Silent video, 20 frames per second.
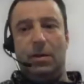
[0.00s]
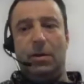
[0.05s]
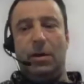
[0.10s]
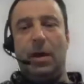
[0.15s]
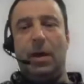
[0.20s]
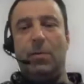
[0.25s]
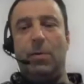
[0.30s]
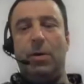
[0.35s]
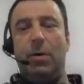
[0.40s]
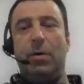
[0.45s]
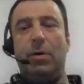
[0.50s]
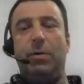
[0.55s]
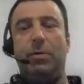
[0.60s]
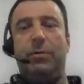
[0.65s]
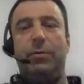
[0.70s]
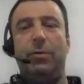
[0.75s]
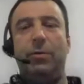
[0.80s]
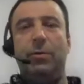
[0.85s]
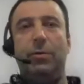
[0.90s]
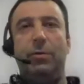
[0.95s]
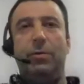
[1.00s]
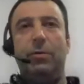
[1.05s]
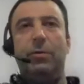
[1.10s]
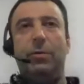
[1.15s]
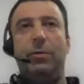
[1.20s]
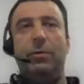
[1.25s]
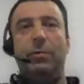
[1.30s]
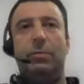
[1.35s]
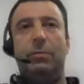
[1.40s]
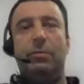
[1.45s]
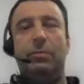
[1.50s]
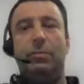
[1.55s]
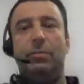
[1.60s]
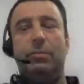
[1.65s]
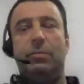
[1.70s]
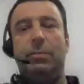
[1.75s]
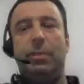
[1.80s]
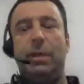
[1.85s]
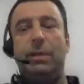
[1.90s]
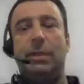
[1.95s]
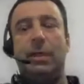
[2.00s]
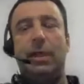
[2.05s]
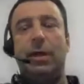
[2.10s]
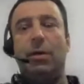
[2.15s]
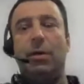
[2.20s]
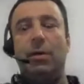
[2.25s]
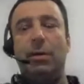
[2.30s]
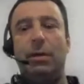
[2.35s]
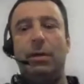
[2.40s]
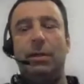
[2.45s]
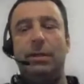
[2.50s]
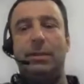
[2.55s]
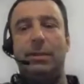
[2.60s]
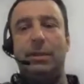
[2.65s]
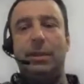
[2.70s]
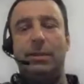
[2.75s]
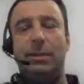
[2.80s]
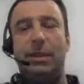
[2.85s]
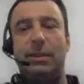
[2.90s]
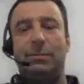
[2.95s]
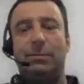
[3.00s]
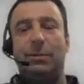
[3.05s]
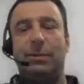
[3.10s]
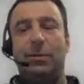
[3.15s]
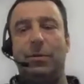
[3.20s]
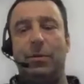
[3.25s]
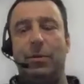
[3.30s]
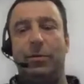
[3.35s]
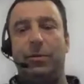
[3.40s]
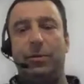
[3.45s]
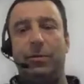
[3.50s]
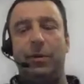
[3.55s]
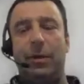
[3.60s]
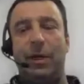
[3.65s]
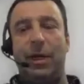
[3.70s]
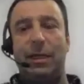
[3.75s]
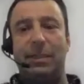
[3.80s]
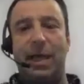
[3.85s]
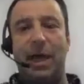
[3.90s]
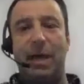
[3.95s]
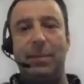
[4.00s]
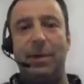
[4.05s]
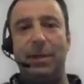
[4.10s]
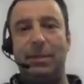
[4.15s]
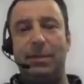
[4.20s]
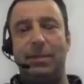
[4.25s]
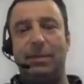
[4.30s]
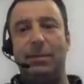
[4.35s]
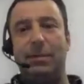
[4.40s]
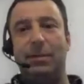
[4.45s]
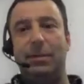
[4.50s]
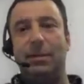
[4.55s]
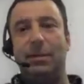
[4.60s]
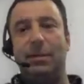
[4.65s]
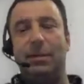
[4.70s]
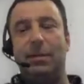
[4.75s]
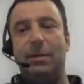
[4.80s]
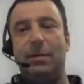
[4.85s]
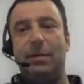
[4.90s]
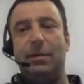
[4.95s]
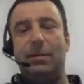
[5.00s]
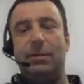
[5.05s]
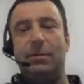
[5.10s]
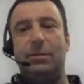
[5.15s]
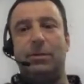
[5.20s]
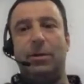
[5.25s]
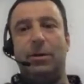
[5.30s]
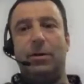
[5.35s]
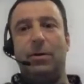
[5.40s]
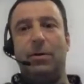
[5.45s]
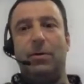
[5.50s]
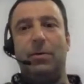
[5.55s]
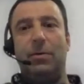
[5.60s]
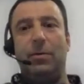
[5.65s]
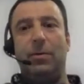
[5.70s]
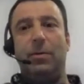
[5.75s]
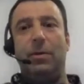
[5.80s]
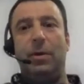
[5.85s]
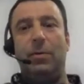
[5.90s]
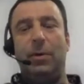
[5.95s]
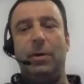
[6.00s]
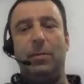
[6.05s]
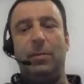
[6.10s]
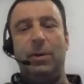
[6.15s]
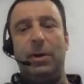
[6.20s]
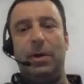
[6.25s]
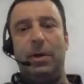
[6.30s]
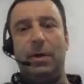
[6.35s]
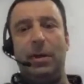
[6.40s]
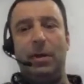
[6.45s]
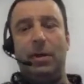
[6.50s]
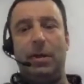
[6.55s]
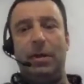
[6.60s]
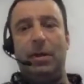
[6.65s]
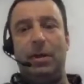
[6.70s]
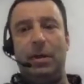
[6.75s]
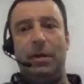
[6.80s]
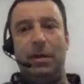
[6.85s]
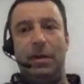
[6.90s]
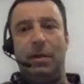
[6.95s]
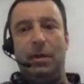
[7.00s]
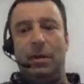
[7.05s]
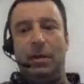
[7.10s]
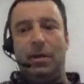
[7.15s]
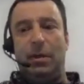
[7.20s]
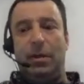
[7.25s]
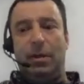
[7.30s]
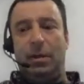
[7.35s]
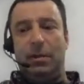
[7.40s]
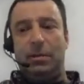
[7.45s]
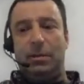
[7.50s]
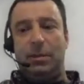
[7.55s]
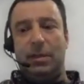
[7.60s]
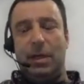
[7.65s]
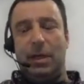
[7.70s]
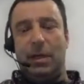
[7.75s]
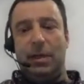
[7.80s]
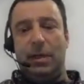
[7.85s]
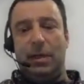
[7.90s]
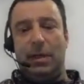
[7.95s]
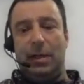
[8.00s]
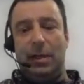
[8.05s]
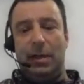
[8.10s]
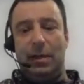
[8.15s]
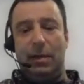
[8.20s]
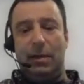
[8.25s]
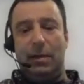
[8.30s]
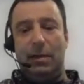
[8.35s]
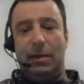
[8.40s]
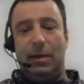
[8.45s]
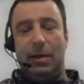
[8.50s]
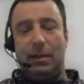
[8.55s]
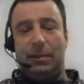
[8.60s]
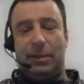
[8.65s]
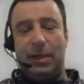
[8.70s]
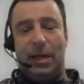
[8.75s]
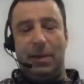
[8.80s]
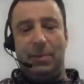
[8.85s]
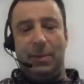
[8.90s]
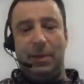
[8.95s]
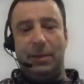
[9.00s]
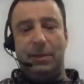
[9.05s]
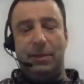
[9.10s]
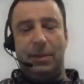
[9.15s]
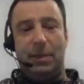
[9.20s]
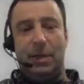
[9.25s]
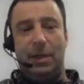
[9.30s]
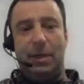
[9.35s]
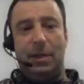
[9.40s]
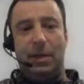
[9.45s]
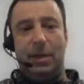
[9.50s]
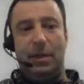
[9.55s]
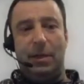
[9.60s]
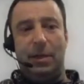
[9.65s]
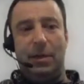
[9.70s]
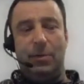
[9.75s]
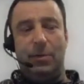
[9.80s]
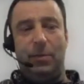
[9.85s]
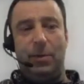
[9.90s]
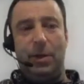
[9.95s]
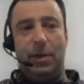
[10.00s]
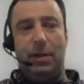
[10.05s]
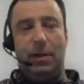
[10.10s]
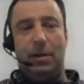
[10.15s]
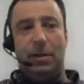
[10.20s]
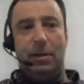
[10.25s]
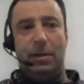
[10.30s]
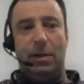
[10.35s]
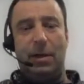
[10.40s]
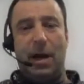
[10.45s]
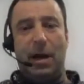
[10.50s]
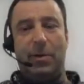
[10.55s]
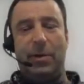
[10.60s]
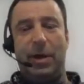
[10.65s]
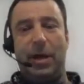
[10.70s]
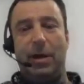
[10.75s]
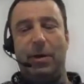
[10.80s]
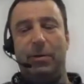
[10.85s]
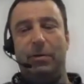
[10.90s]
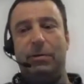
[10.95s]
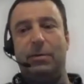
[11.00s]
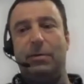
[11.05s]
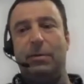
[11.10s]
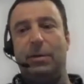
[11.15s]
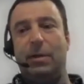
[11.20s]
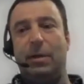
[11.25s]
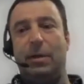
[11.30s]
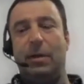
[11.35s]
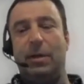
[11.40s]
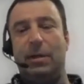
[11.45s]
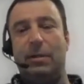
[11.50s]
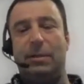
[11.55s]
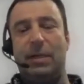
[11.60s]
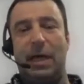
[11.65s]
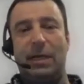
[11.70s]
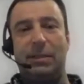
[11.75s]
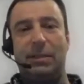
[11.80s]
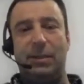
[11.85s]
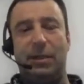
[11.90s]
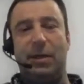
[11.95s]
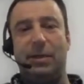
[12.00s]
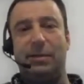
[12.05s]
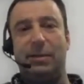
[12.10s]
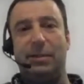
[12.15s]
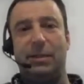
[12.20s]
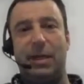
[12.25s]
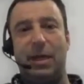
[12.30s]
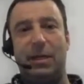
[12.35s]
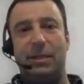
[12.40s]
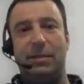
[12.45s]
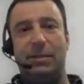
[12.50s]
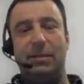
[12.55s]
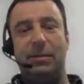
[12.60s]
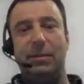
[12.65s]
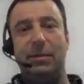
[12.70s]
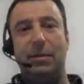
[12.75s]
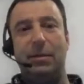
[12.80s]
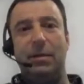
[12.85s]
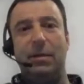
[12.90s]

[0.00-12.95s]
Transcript: Okay, we go through basically all these assessments go through the assignments. So it will be internal assignments that they will carry out task and exercise,